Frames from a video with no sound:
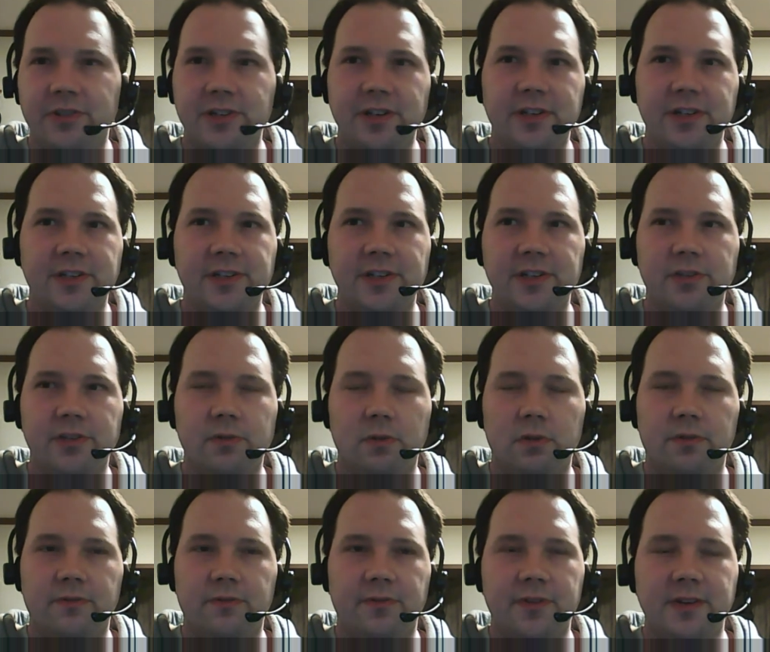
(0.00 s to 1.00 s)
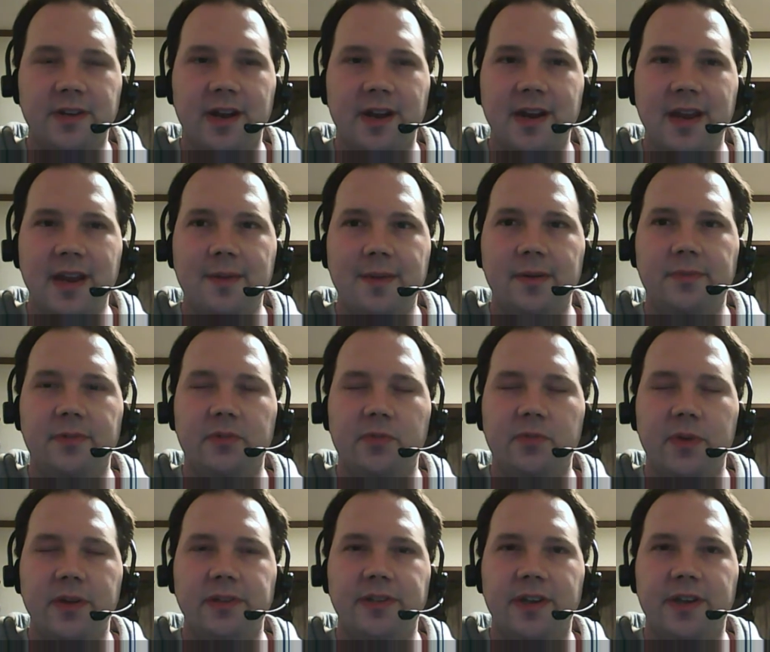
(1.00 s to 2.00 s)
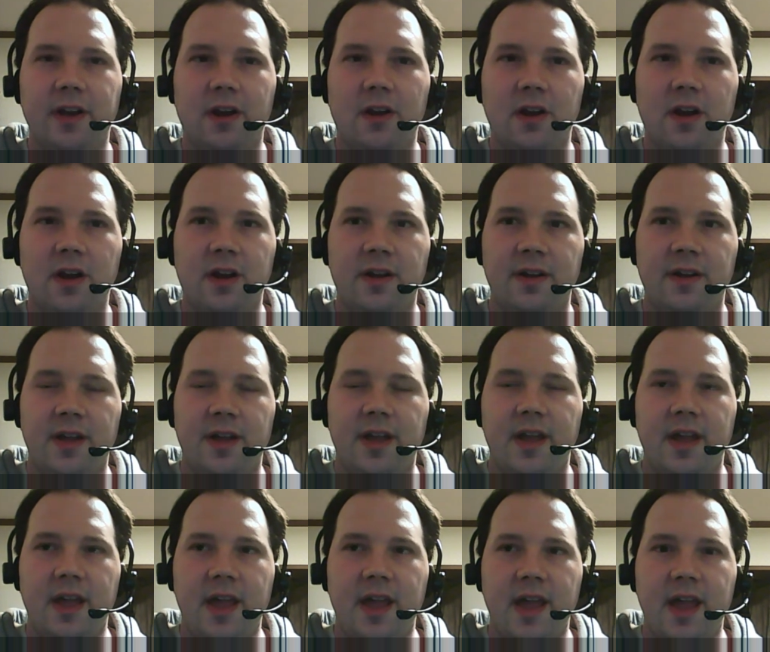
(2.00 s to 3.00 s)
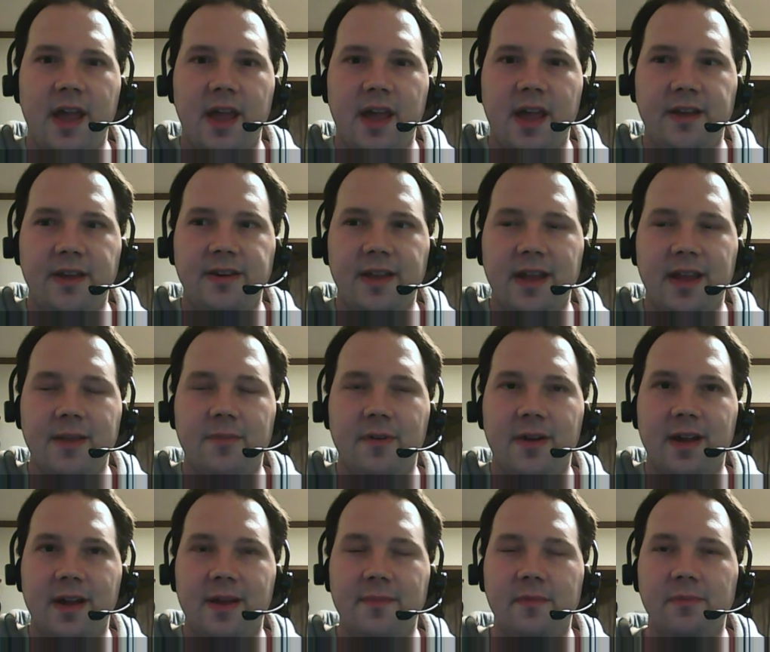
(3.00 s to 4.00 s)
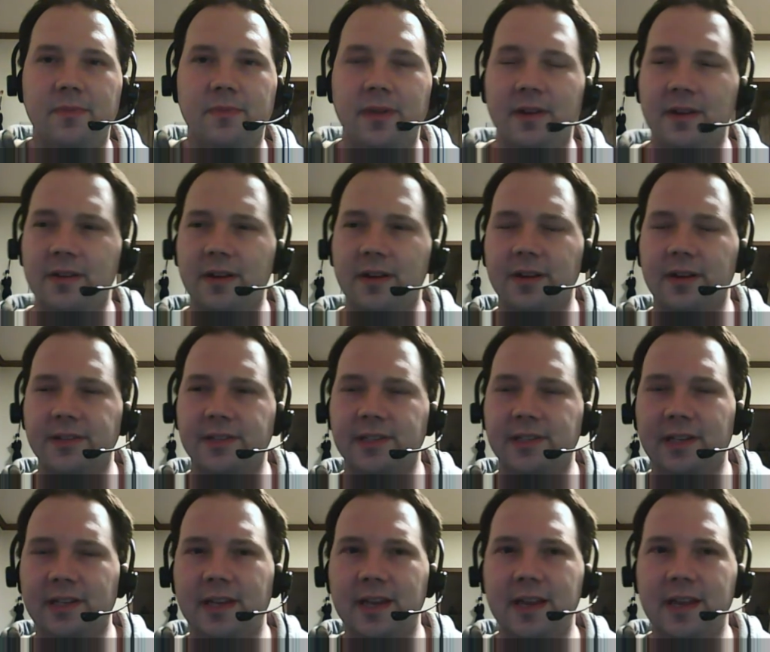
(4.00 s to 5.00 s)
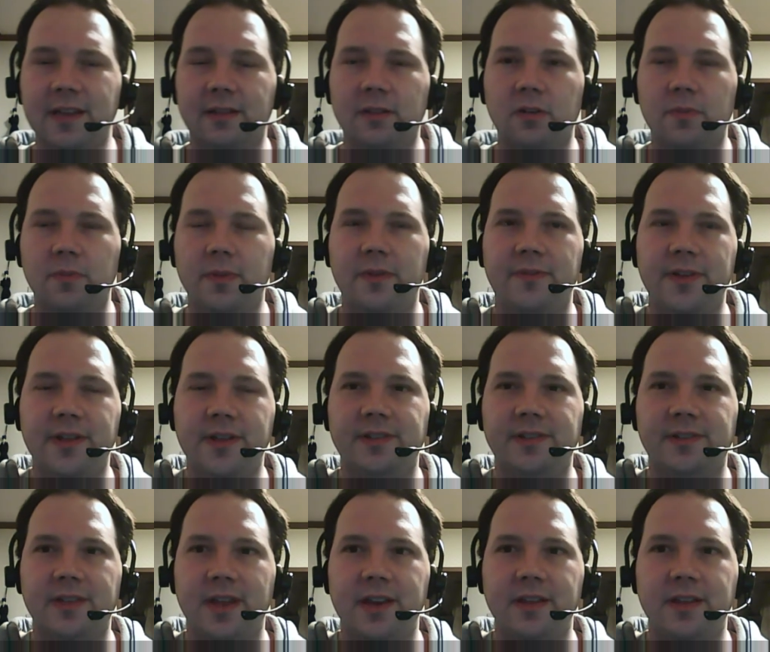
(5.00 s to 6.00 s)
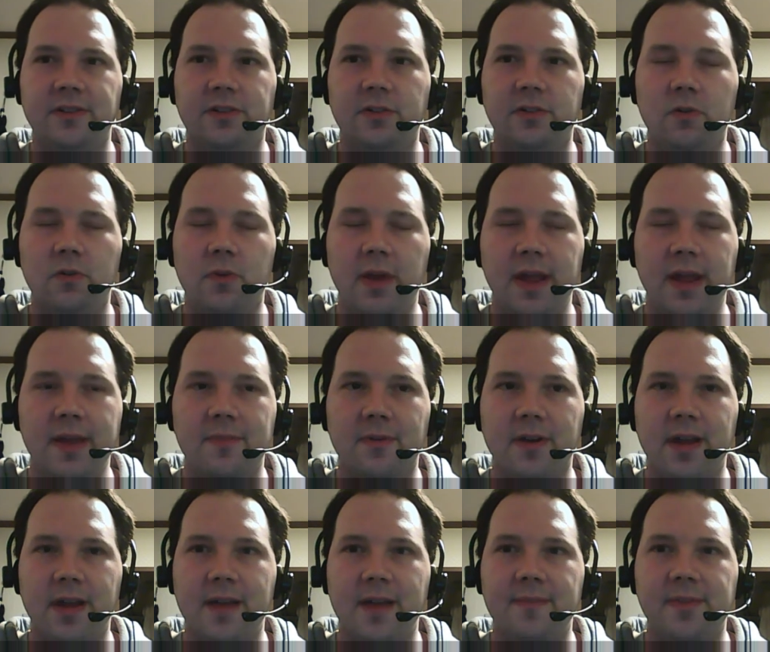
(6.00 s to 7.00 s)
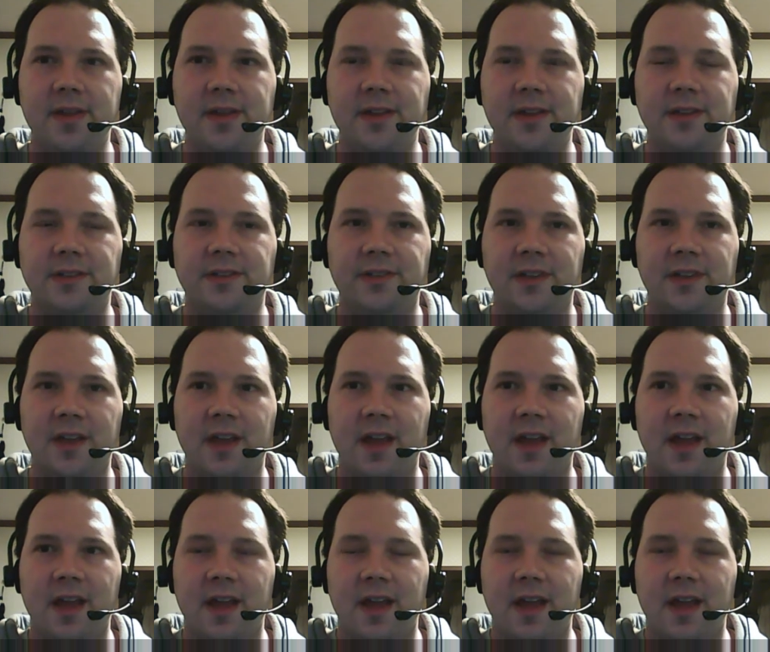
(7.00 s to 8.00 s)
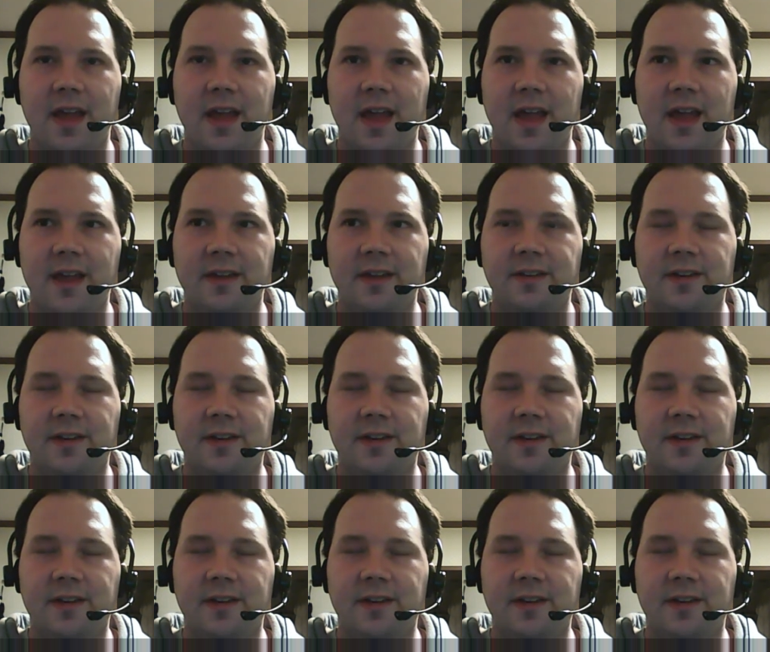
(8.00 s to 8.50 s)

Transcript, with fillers: Now, it was interesting to see sort of the dynamic between Tara and Abraham, and us getting a little bit of insight into who Abraham is.